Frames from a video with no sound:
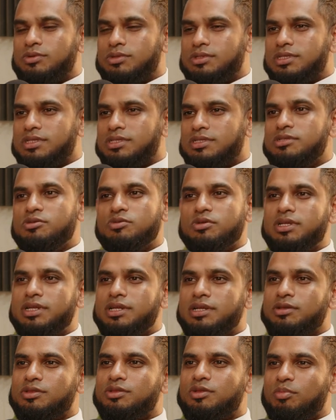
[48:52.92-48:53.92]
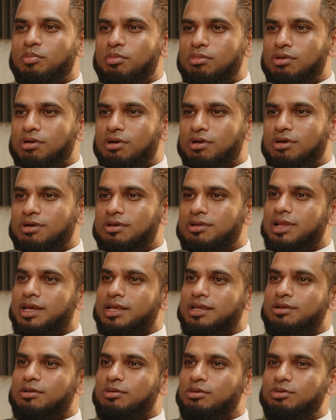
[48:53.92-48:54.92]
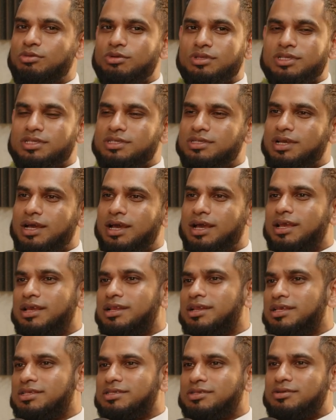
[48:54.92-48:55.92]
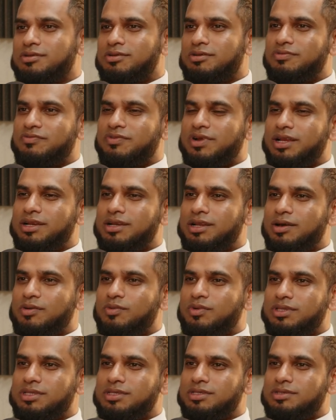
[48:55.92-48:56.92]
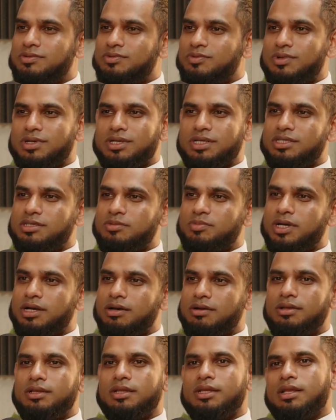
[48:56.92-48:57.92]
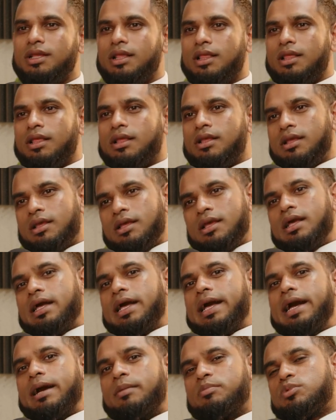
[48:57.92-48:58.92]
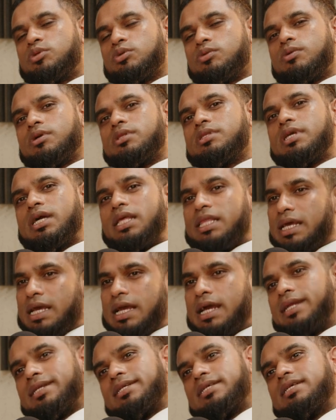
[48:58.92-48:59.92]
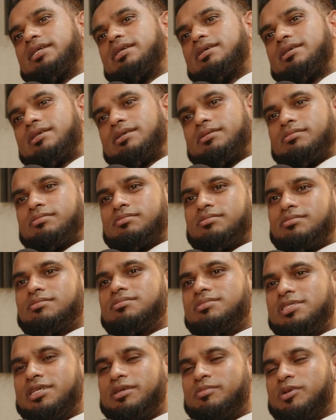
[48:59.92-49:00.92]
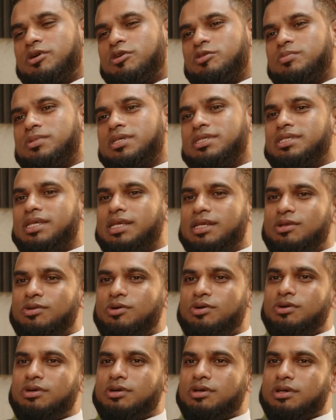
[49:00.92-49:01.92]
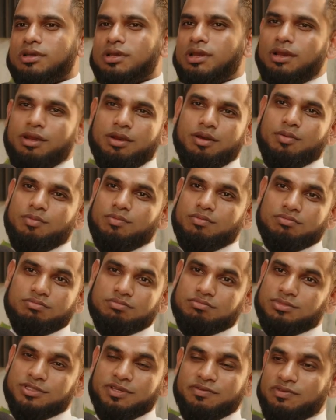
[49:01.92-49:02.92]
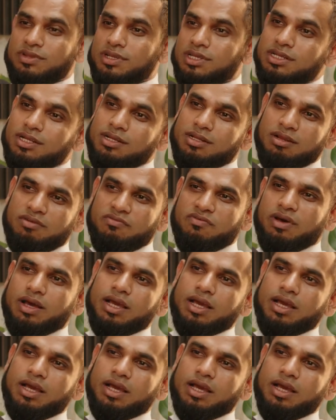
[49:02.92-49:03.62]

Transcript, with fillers: who's this new kid on the block. Like you know, who is this guy? Let's go and find out what this what he's about. Abdul, on the other hand, he emailed me saying, "Look, um, if you need any